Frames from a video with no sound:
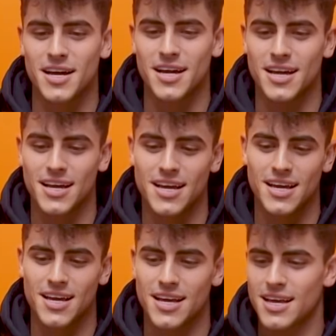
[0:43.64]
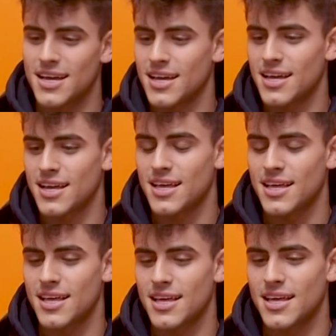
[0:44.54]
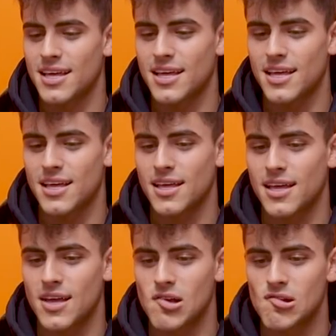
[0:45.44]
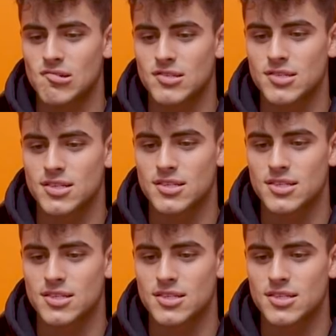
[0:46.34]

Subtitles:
No words are spoken by the person on screen.